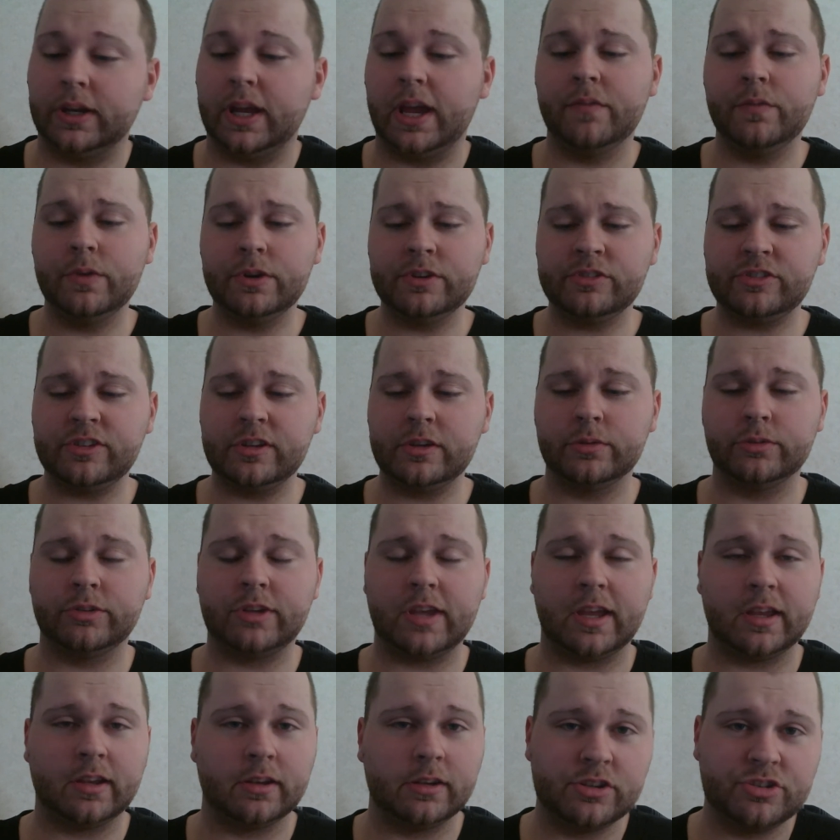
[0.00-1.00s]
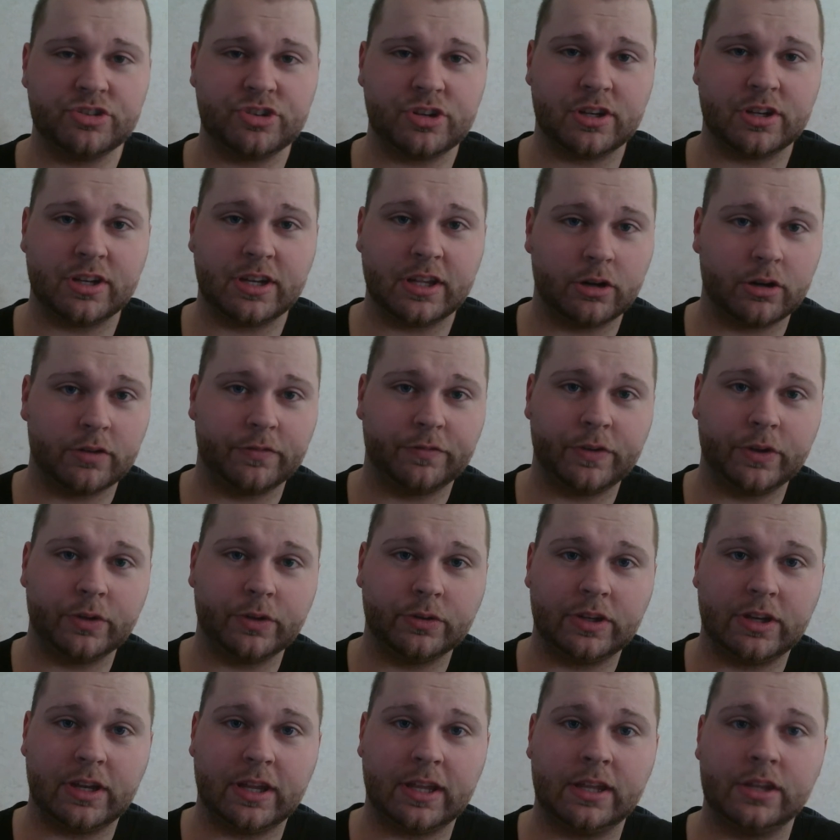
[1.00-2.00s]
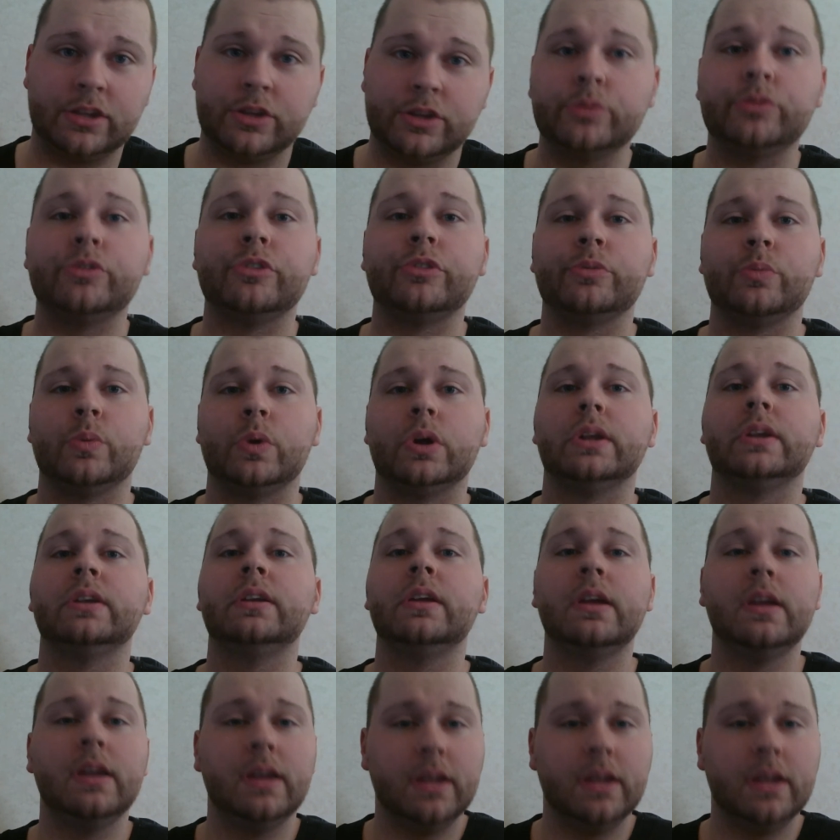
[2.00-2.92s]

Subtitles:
Every single technician in our field today uses one.